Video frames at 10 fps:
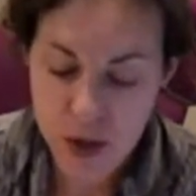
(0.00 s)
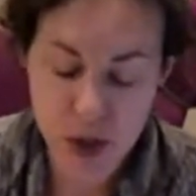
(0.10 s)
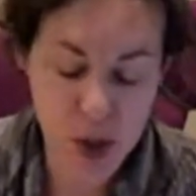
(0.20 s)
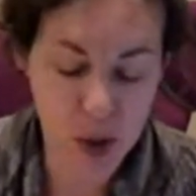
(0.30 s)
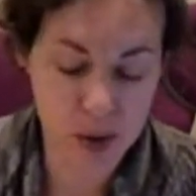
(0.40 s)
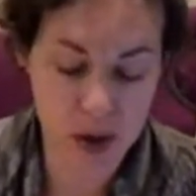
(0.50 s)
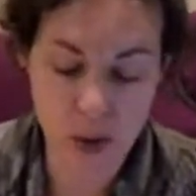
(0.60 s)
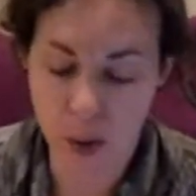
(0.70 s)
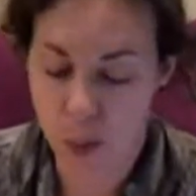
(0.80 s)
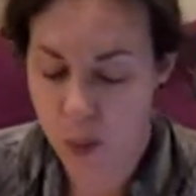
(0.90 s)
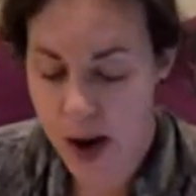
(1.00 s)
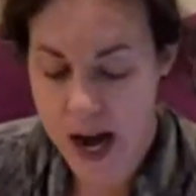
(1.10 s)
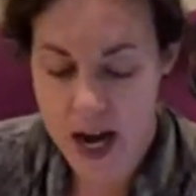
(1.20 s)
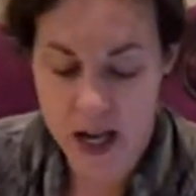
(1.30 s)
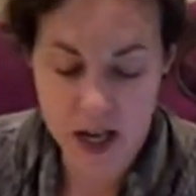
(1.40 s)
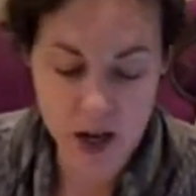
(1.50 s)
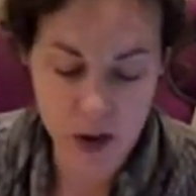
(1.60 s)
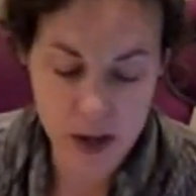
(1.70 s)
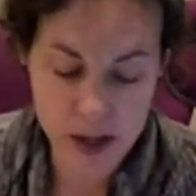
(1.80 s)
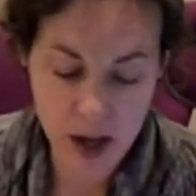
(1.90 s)
Children were wading in
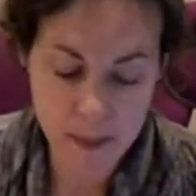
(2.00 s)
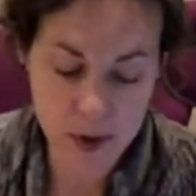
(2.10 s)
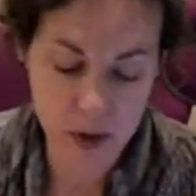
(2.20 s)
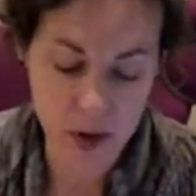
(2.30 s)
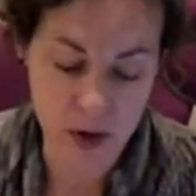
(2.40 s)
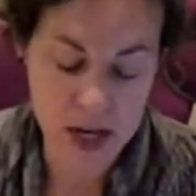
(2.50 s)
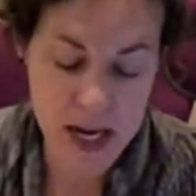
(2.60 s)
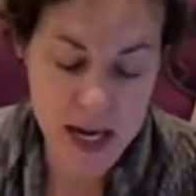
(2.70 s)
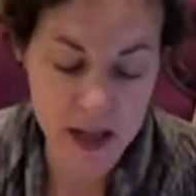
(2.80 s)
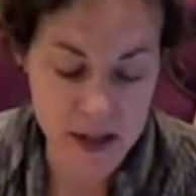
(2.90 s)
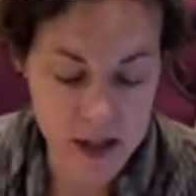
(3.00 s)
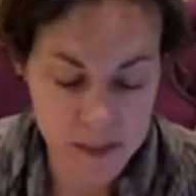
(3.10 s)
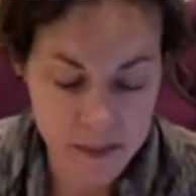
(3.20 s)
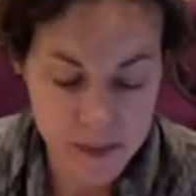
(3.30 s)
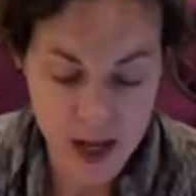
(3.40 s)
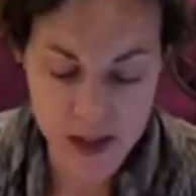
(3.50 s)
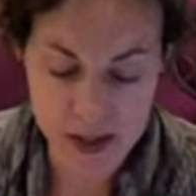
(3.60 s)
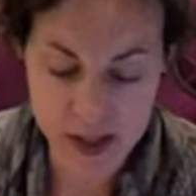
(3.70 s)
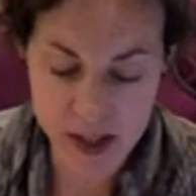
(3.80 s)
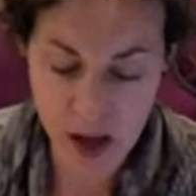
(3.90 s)
it up to their knees,
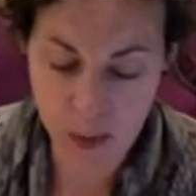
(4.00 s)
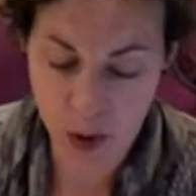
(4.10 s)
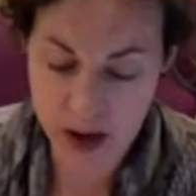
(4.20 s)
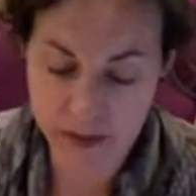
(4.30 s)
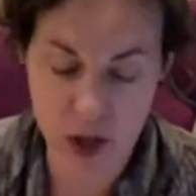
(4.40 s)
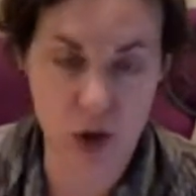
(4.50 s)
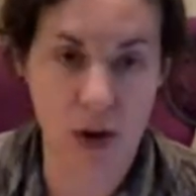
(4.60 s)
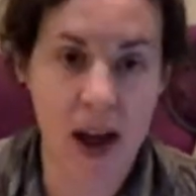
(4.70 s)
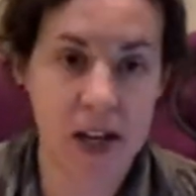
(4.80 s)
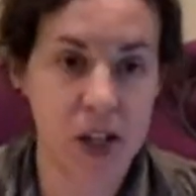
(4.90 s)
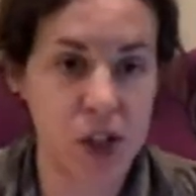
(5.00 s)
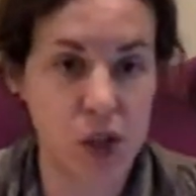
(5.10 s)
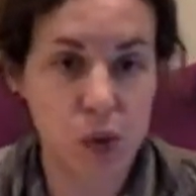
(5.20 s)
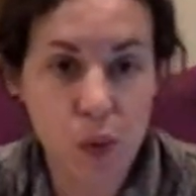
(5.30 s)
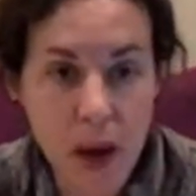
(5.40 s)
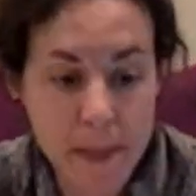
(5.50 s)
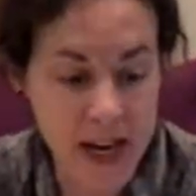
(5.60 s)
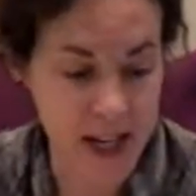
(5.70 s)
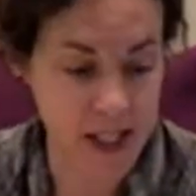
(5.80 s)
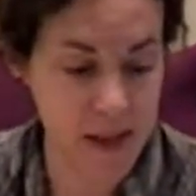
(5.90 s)
and some were even trying to
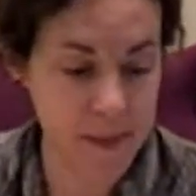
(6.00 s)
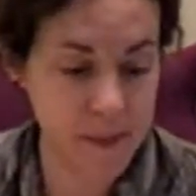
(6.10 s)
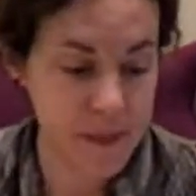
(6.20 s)
swim in it.